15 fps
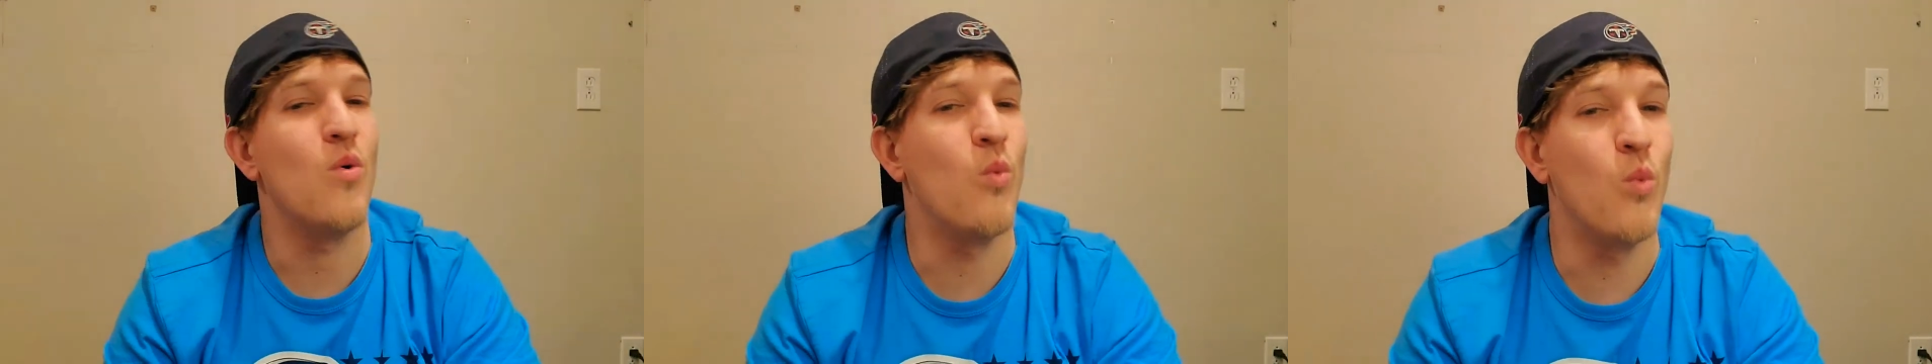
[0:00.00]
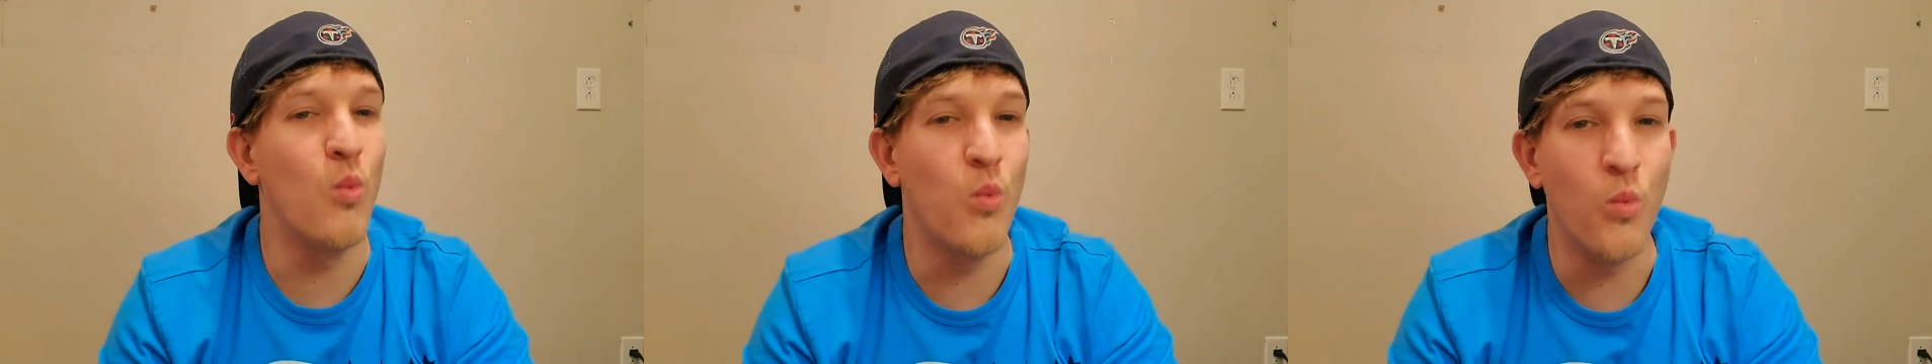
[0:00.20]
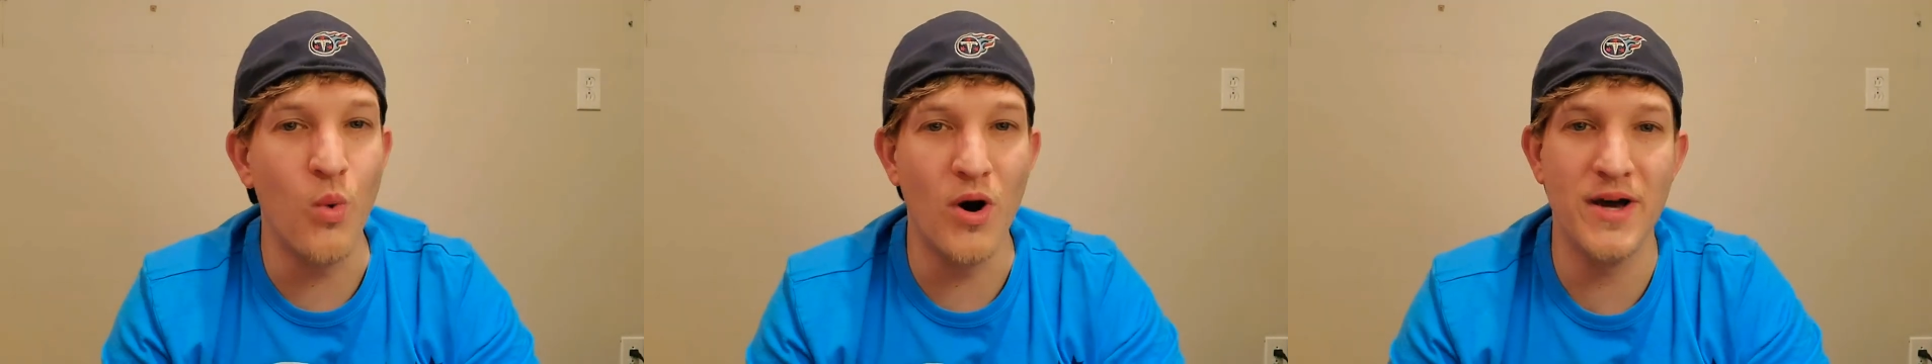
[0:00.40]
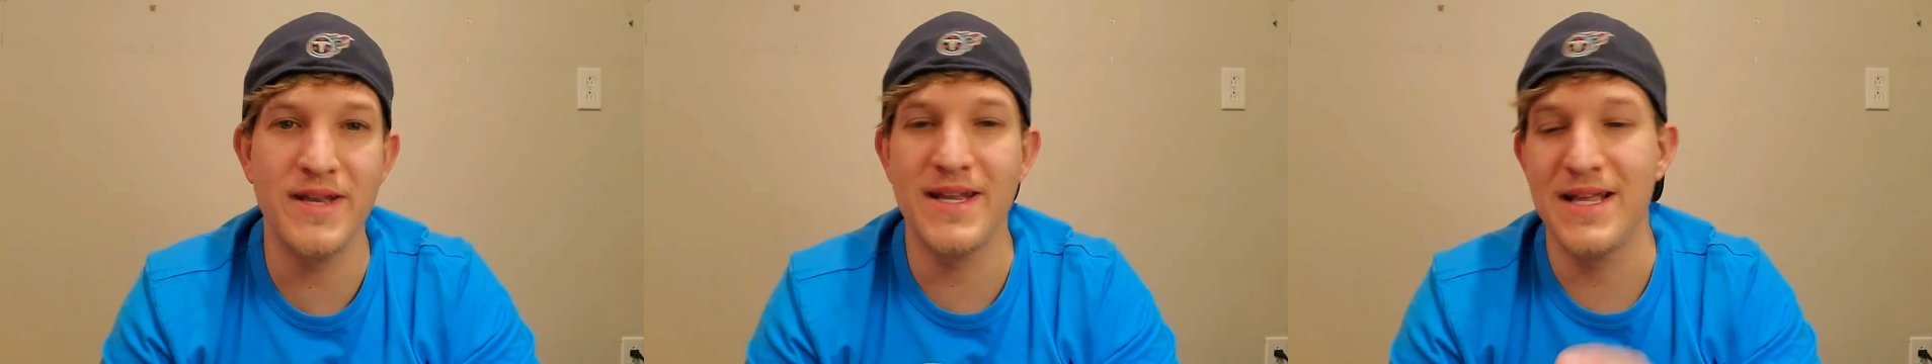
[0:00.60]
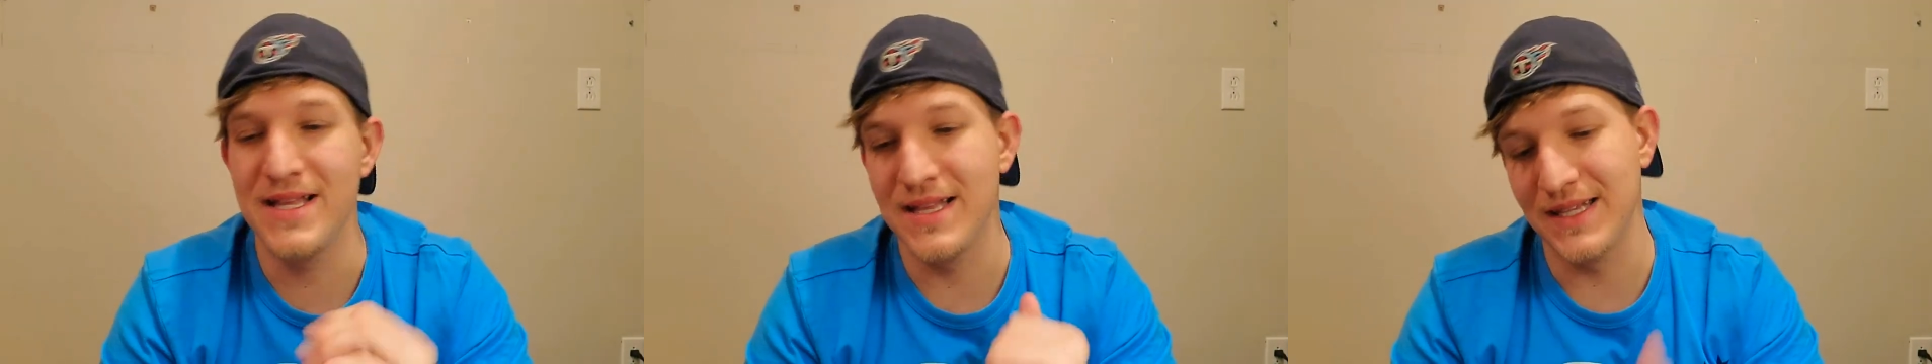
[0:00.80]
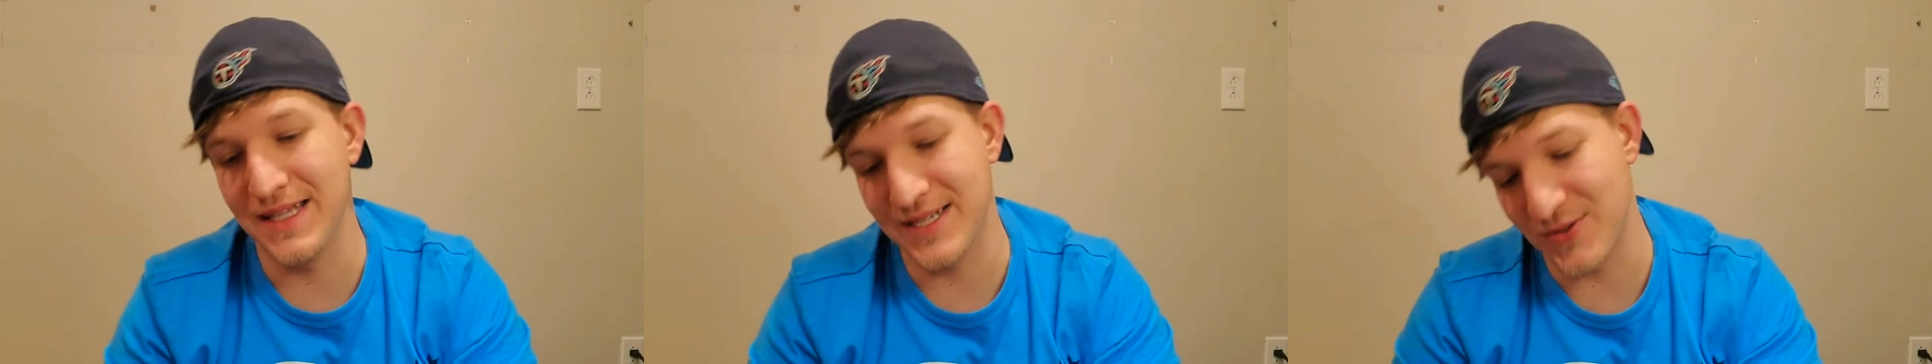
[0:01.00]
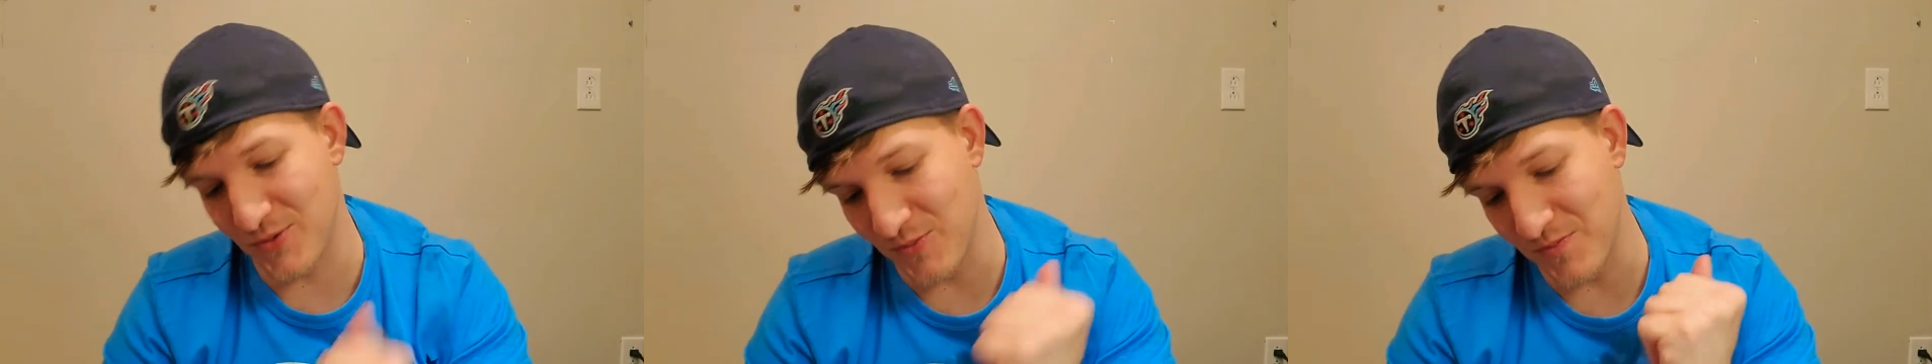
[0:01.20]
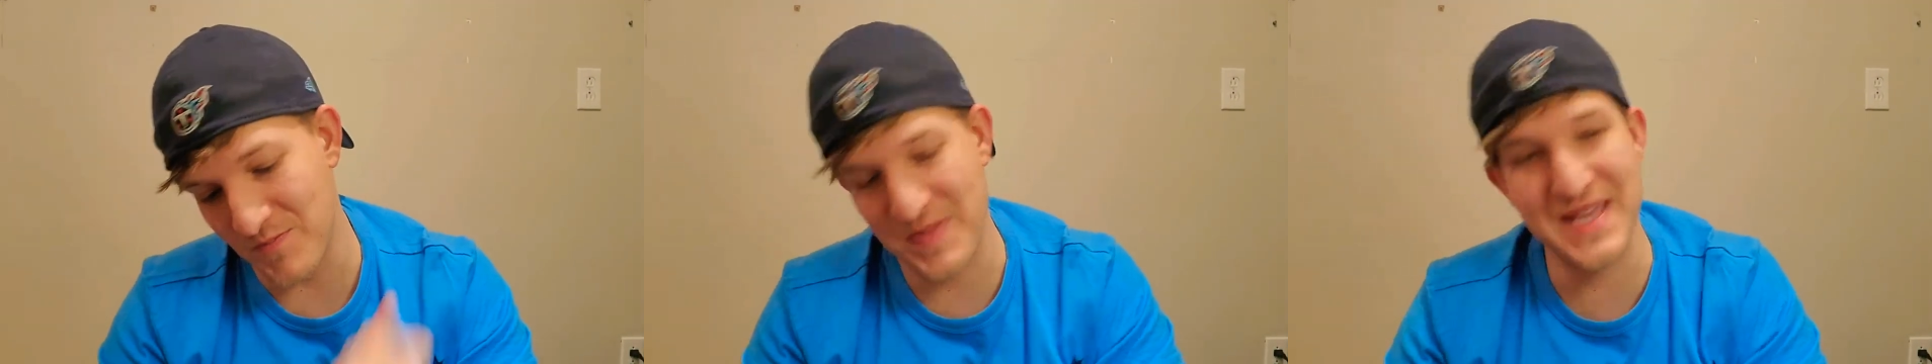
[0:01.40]
one
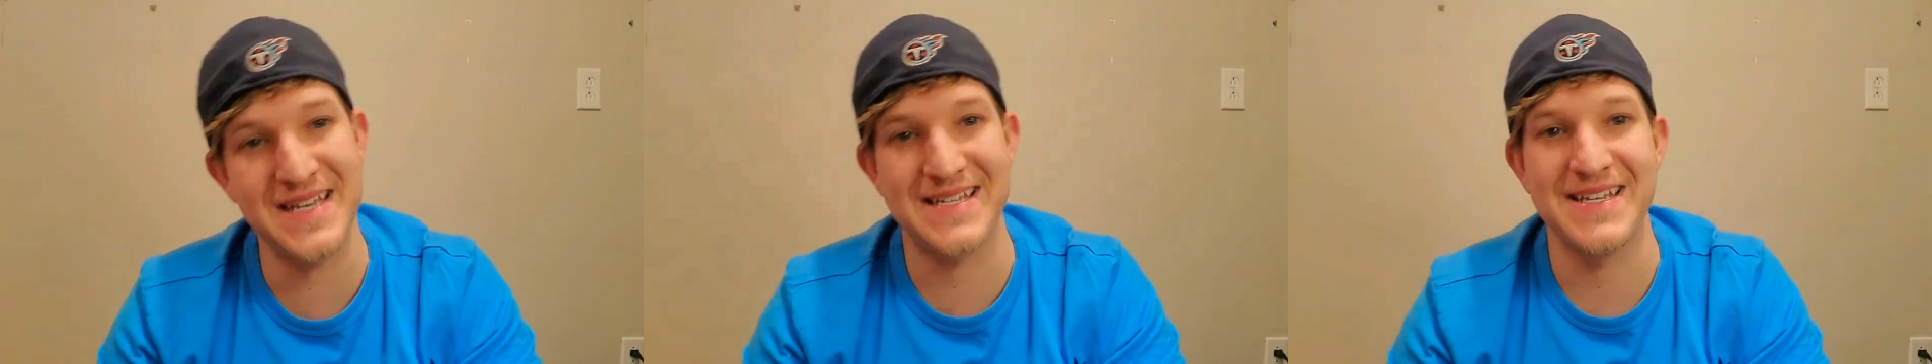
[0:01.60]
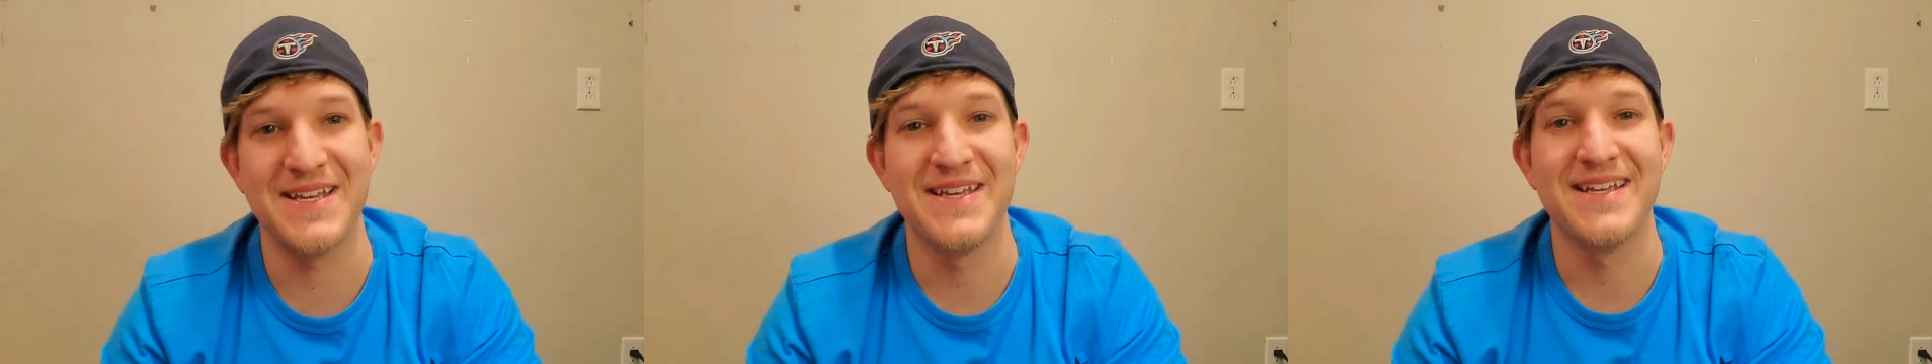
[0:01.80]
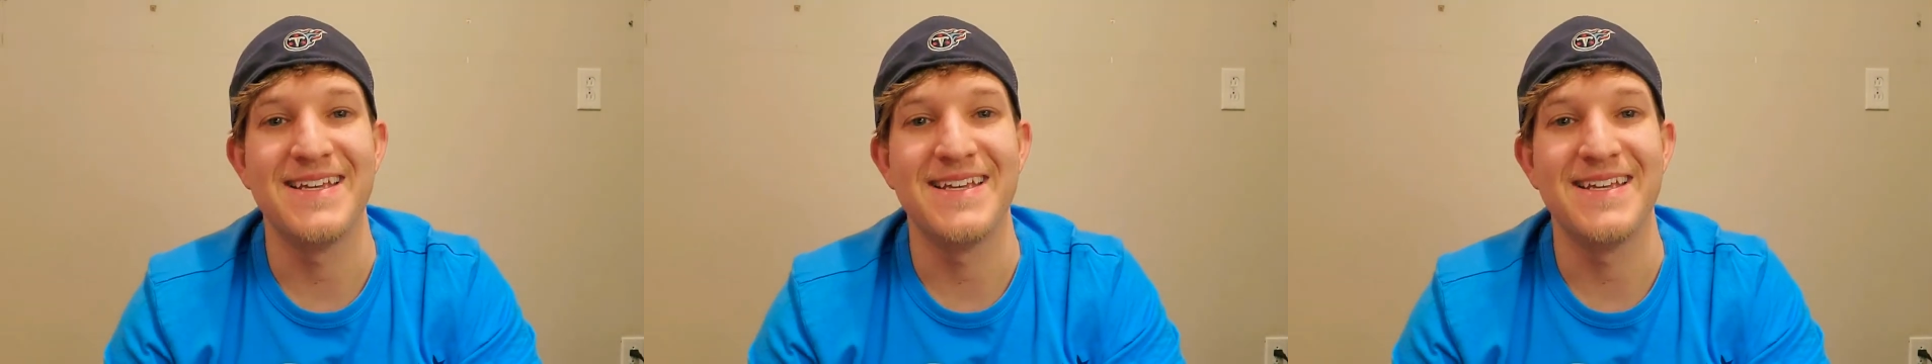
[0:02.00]
little bit